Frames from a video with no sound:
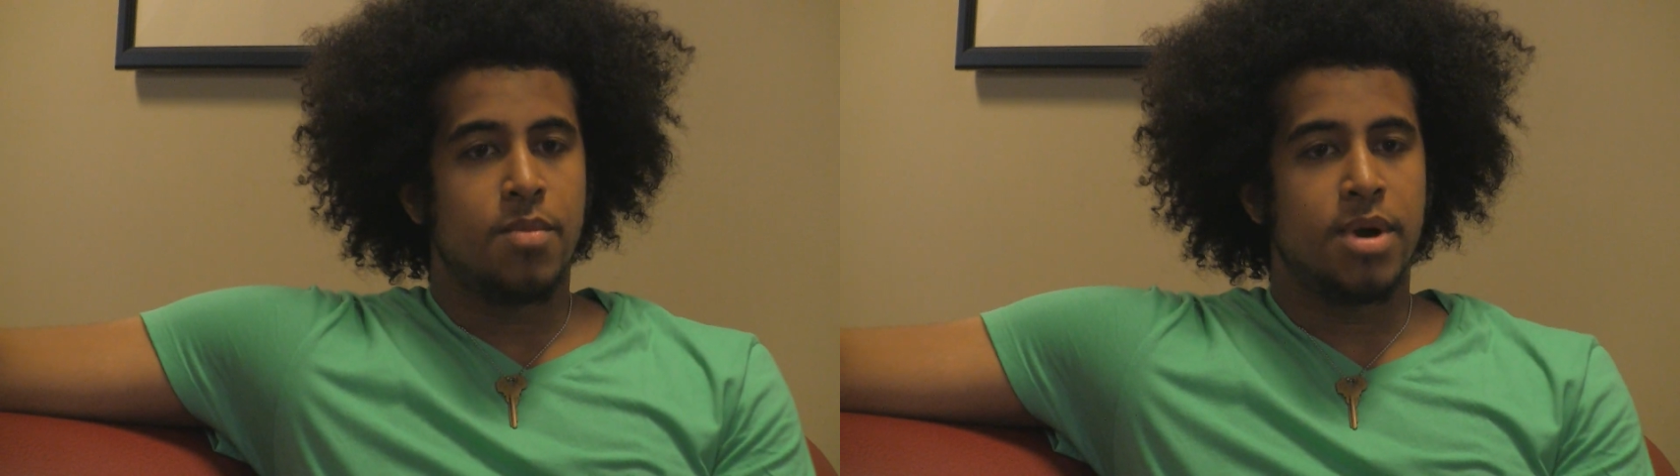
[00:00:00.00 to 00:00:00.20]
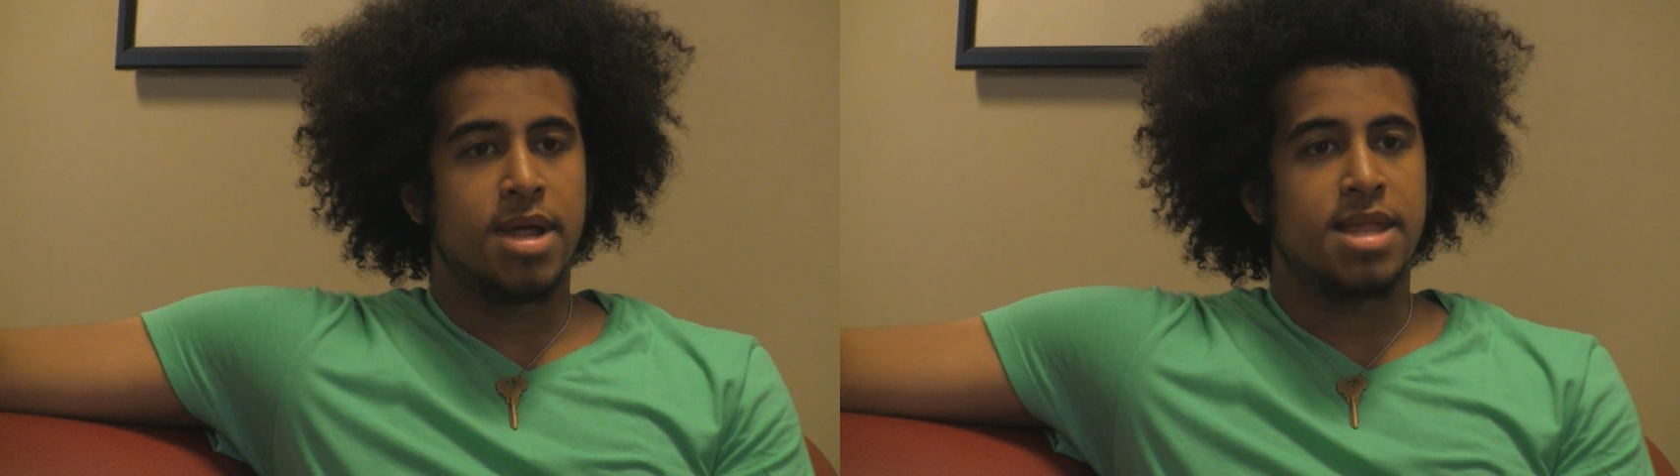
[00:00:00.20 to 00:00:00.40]

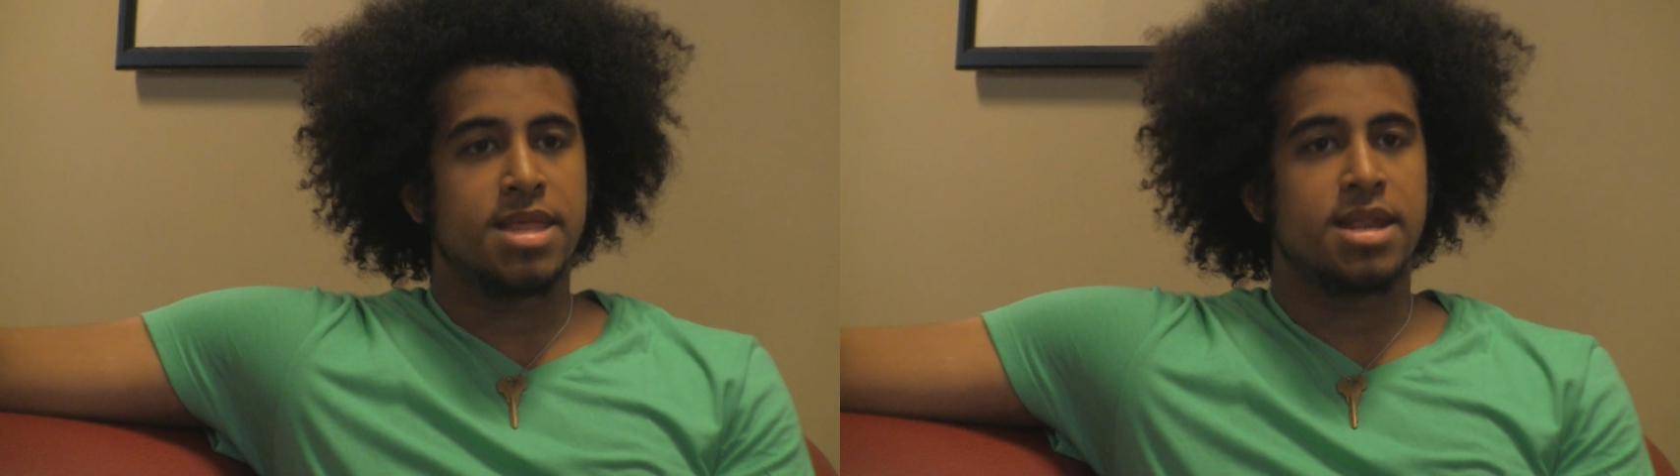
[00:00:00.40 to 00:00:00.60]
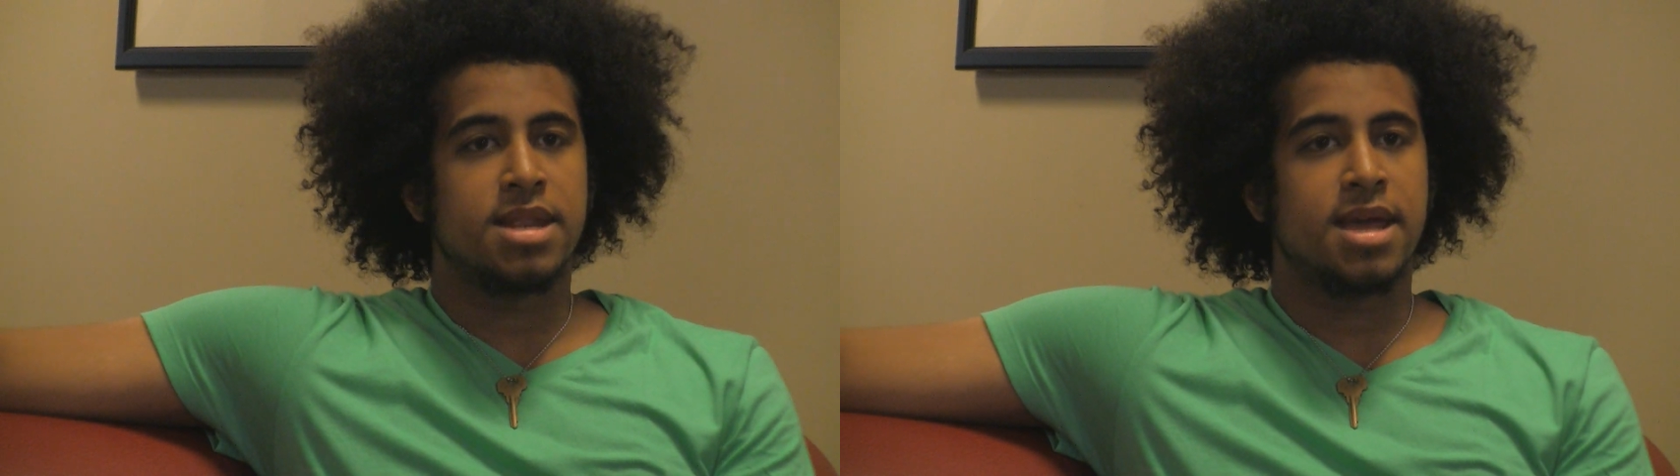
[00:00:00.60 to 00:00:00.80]
But at
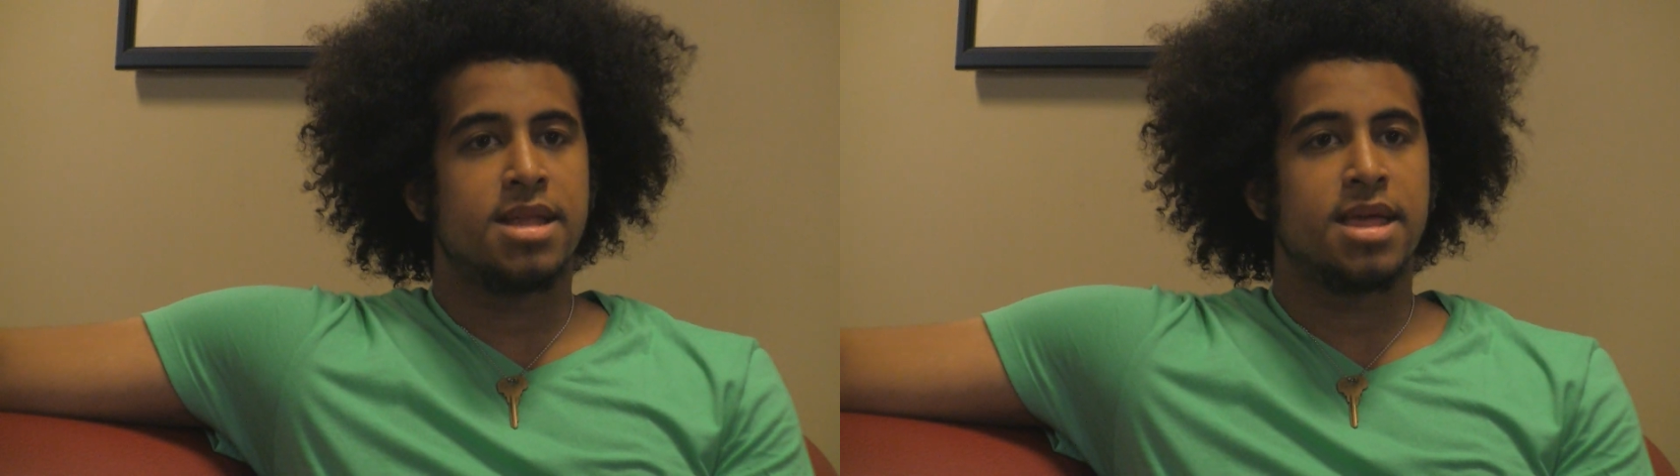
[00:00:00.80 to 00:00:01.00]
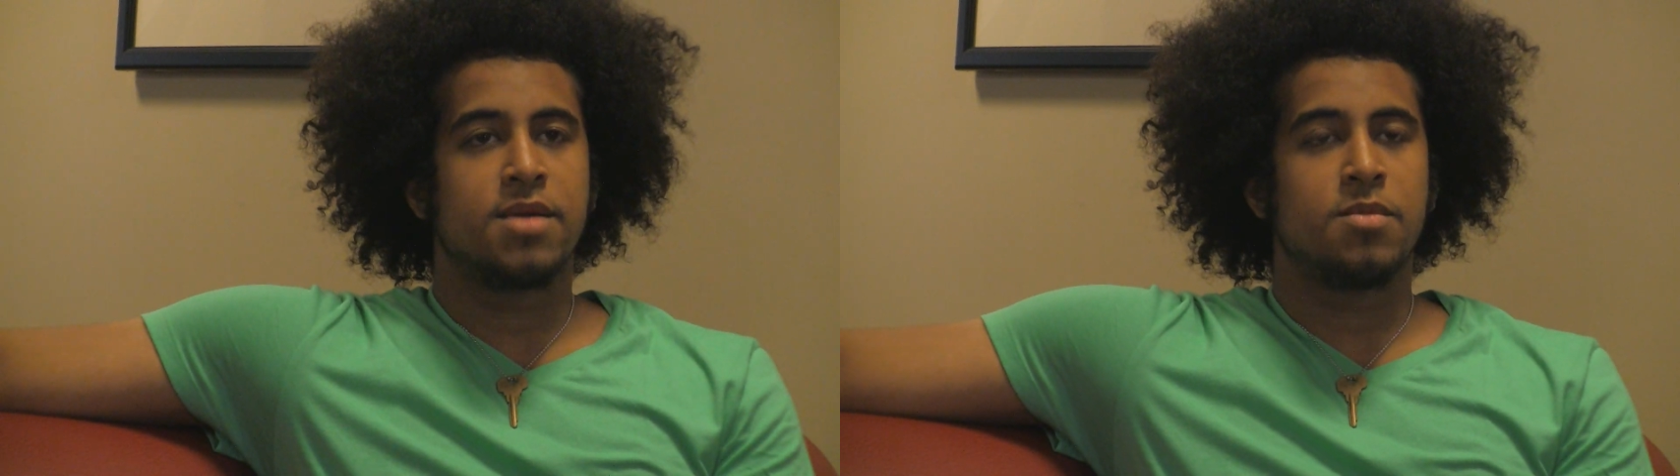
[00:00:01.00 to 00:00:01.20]
the end of the day,
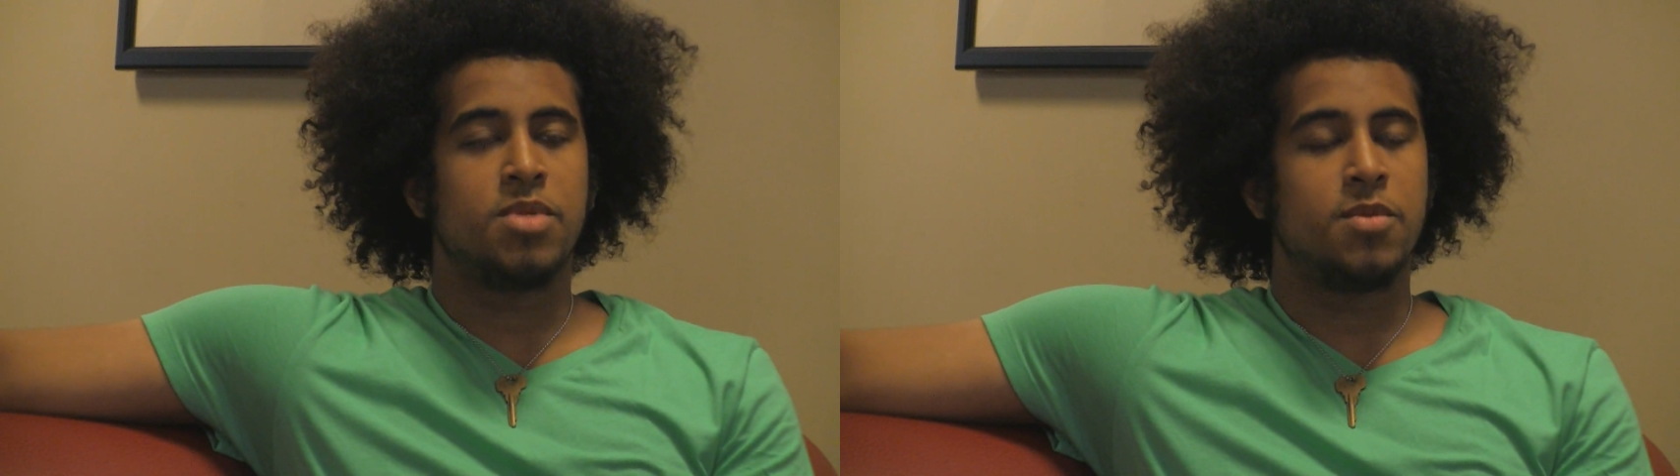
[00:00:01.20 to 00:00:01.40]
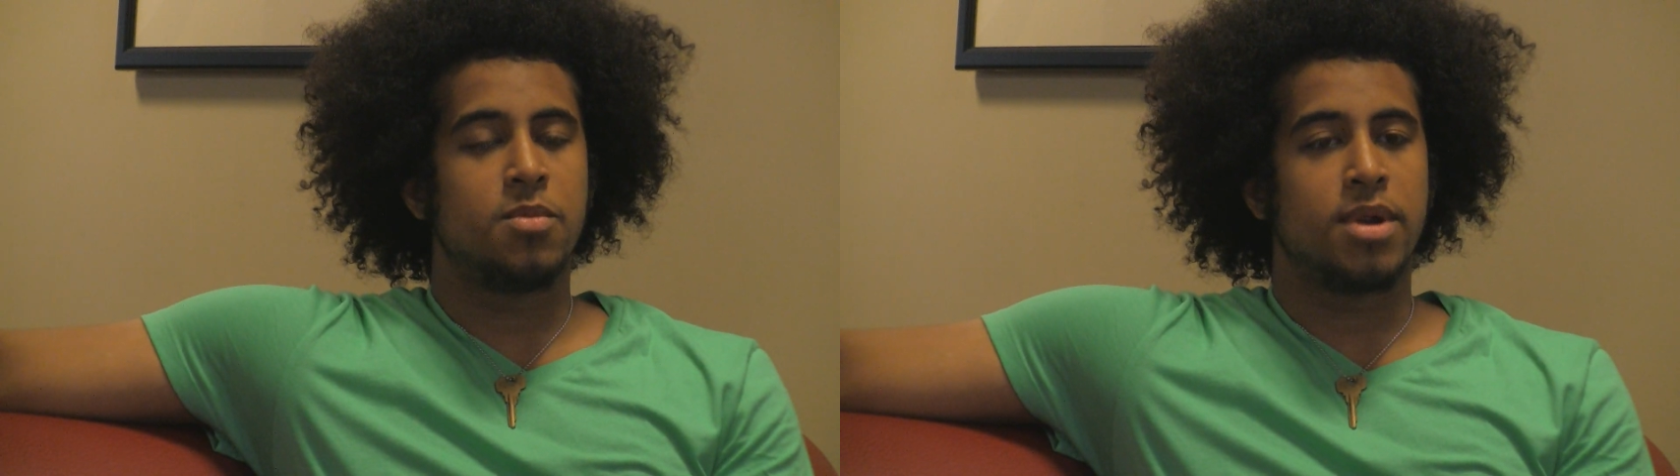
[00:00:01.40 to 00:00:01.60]
like when
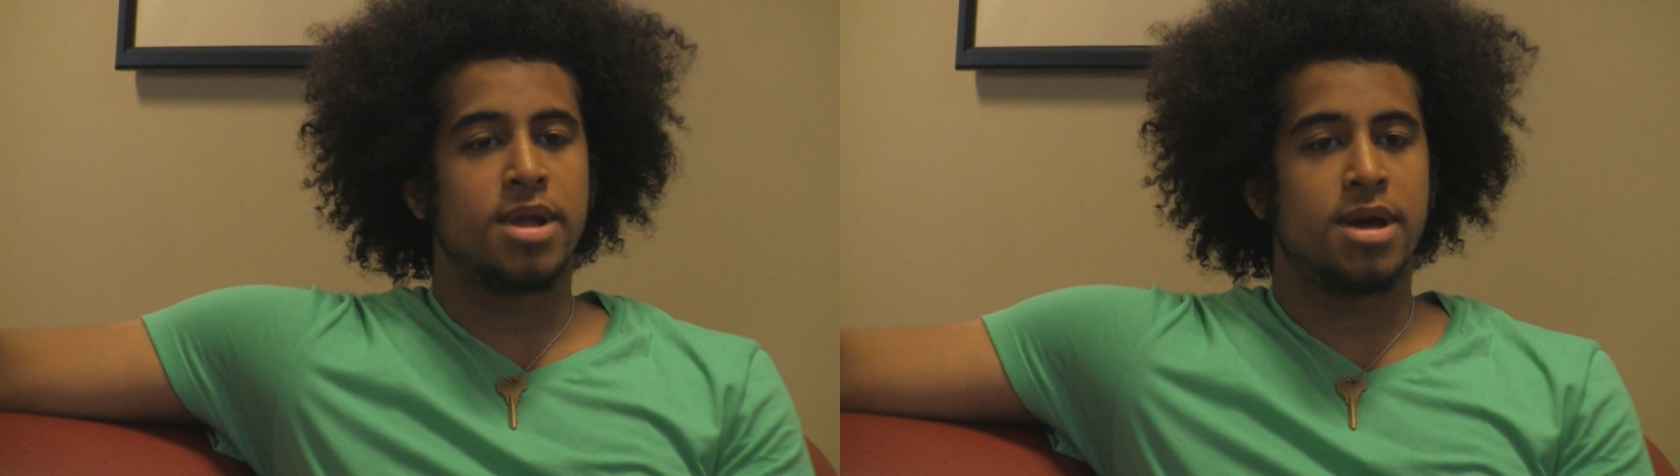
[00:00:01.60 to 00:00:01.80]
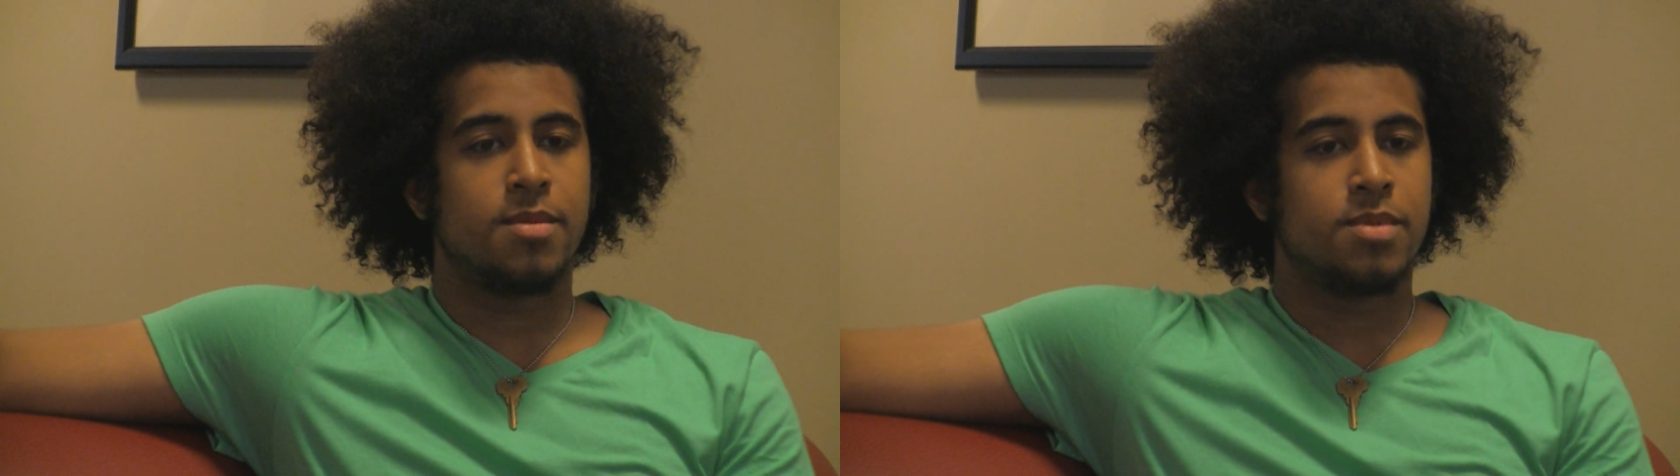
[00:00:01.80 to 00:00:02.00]
people
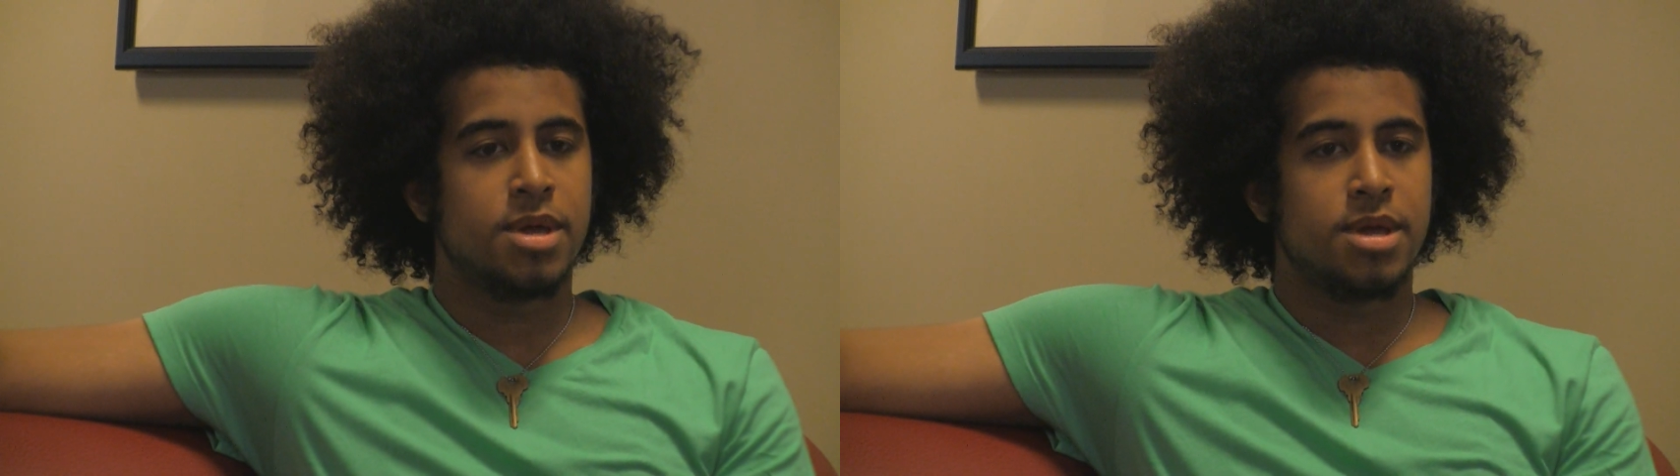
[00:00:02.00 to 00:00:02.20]
bring up,